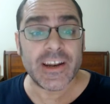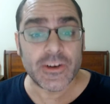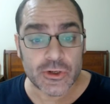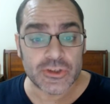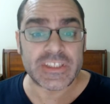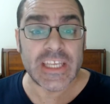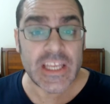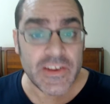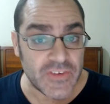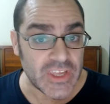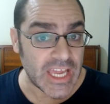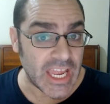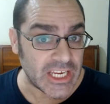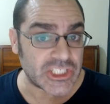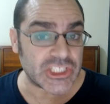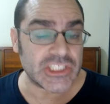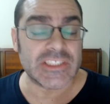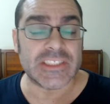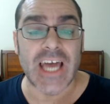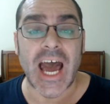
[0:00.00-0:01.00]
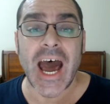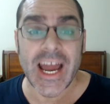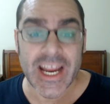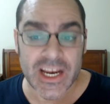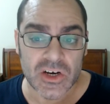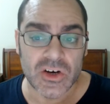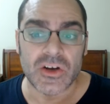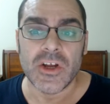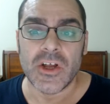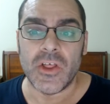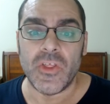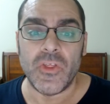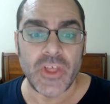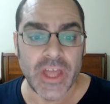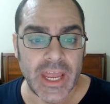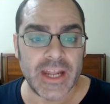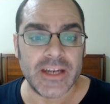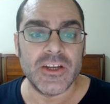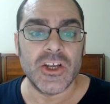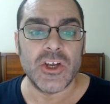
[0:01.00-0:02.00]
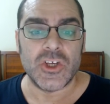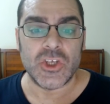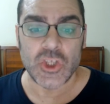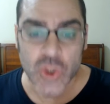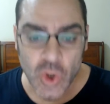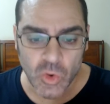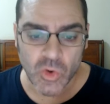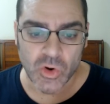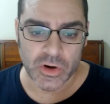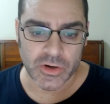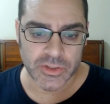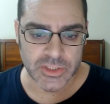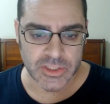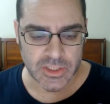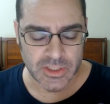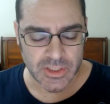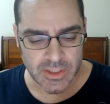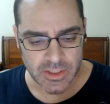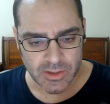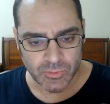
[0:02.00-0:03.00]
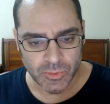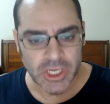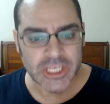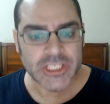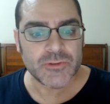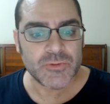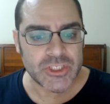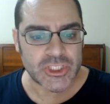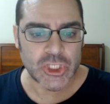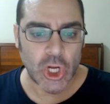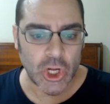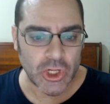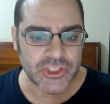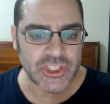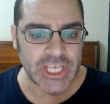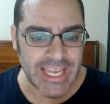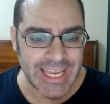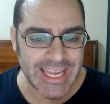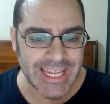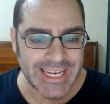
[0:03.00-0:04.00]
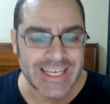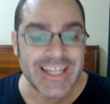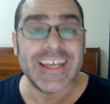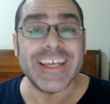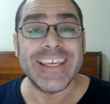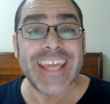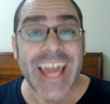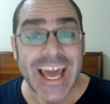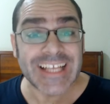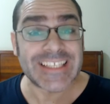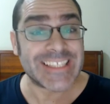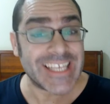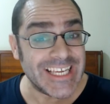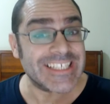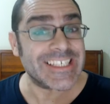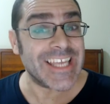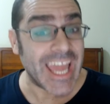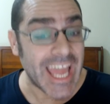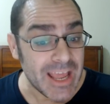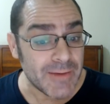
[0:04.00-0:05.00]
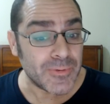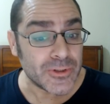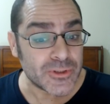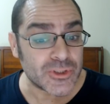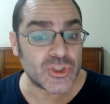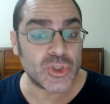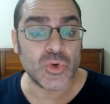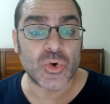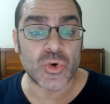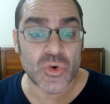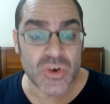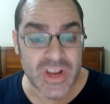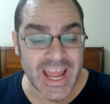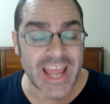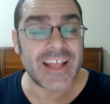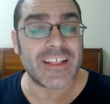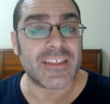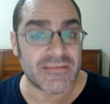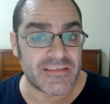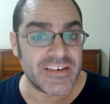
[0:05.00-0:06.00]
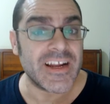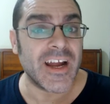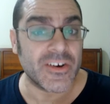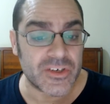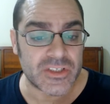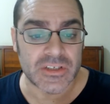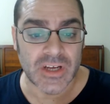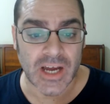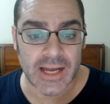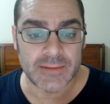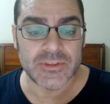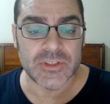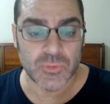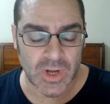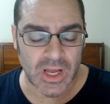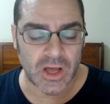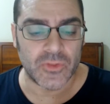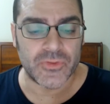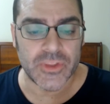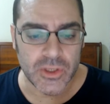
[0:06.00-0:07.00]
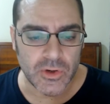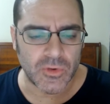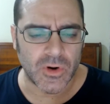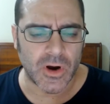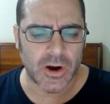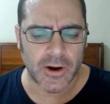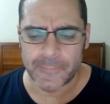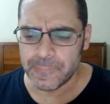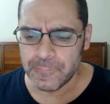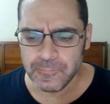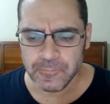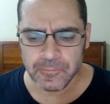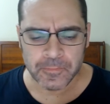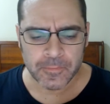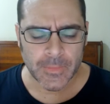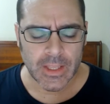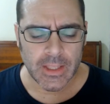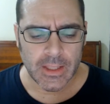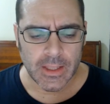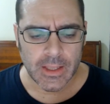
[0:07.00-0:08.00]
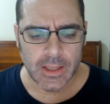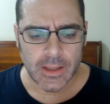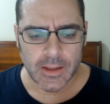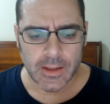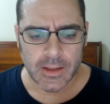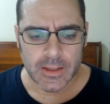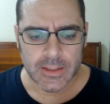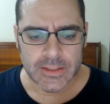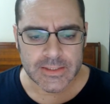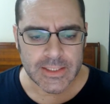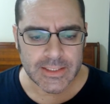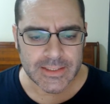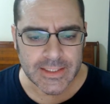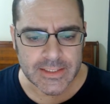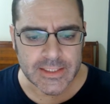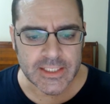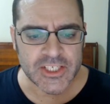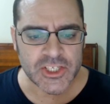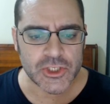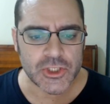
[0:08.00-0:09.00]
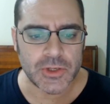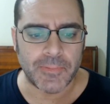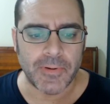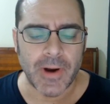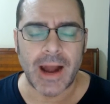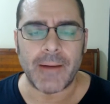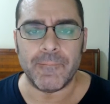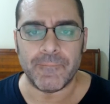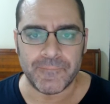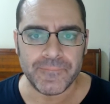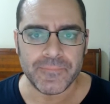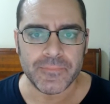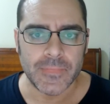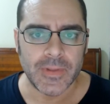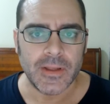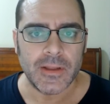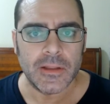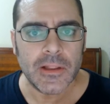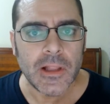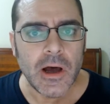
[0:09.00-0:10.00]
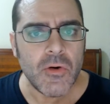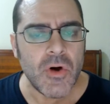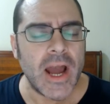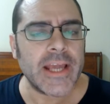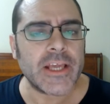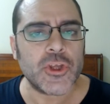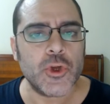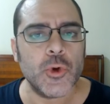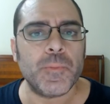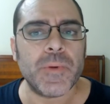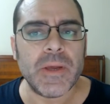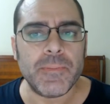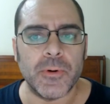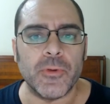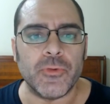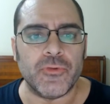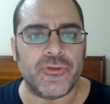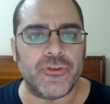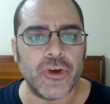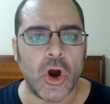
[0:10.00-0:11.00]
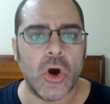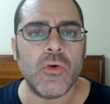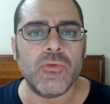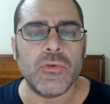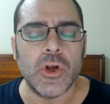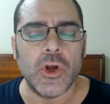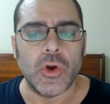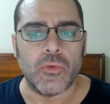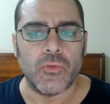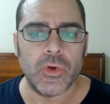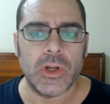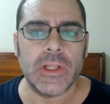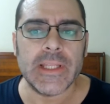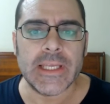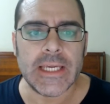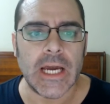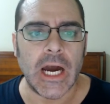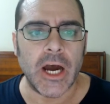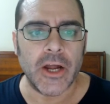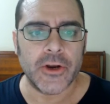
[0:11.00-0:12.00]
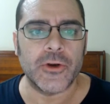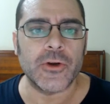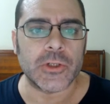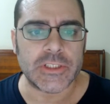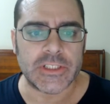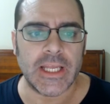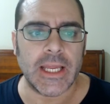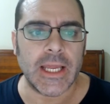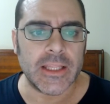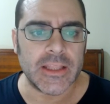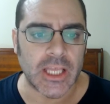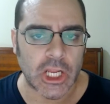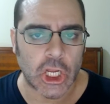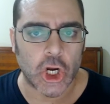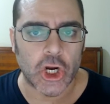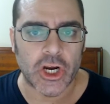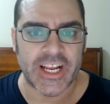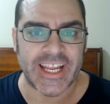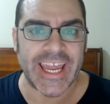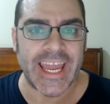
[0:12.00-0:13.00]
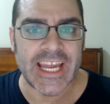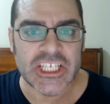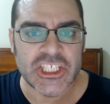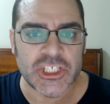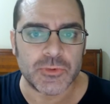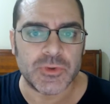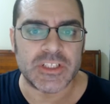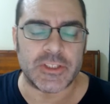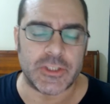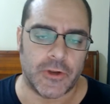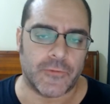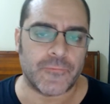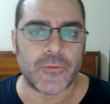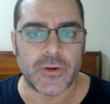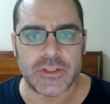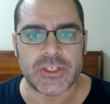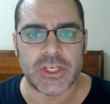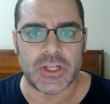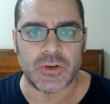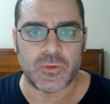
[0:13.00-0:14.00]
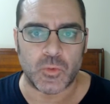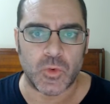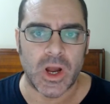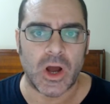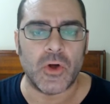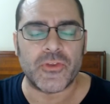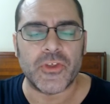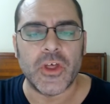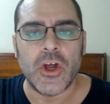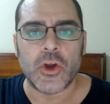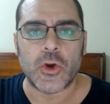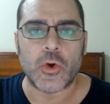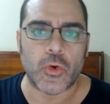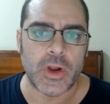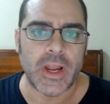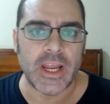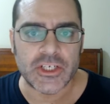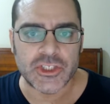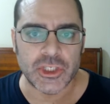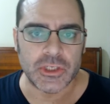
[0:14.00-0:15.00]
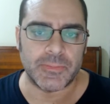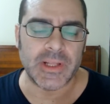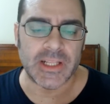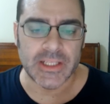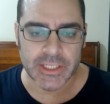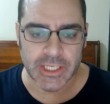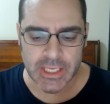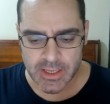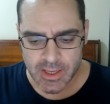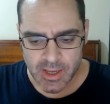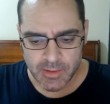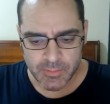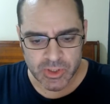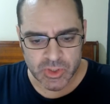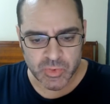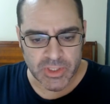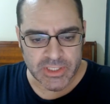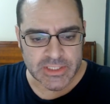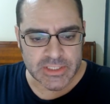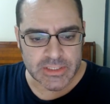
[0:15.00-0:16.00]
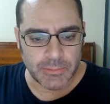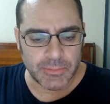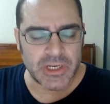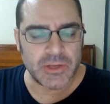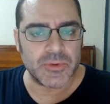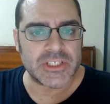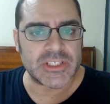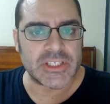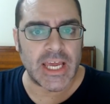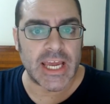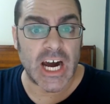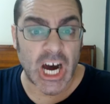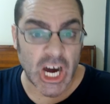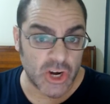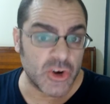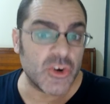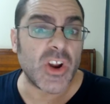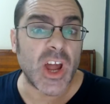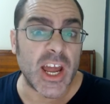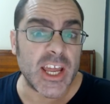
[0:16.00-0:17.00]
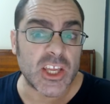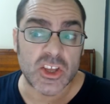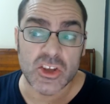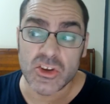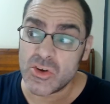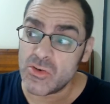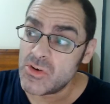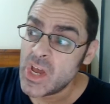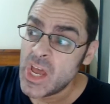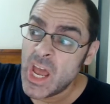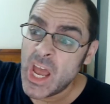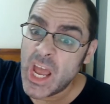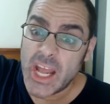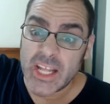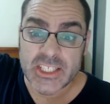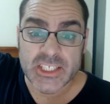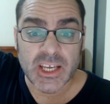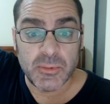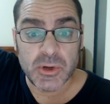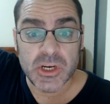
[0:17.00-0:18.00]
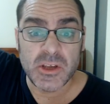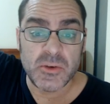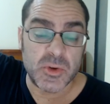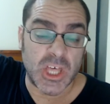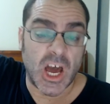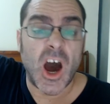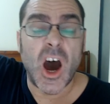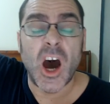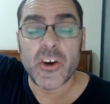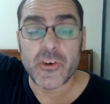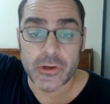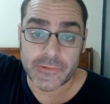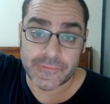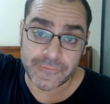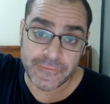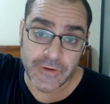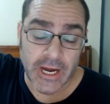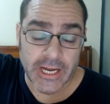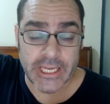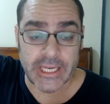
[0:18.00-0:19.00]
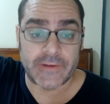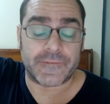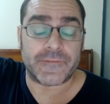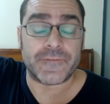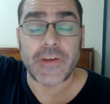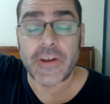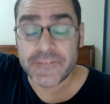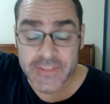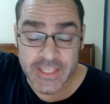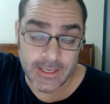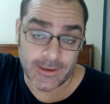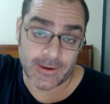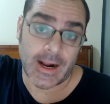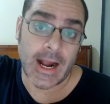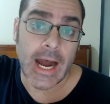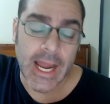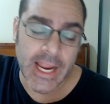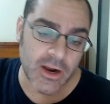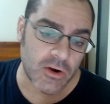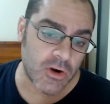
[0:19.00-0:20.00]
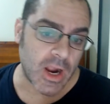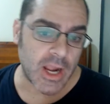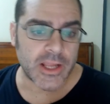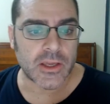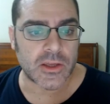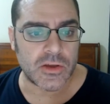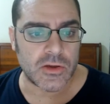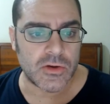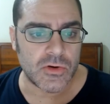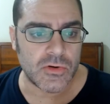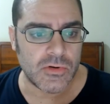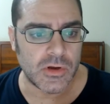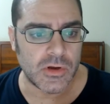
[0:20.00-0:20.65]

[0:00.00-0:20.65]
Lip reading: deviations higher than yours, which results in, yes, he's able to create 300 times the wealth you are. See, this is the problem. Low IQ people don't really understand the gargantuan difference in wealth creation ability between somebody with, say, 100 IQ and somebody with 150 or higher IQ.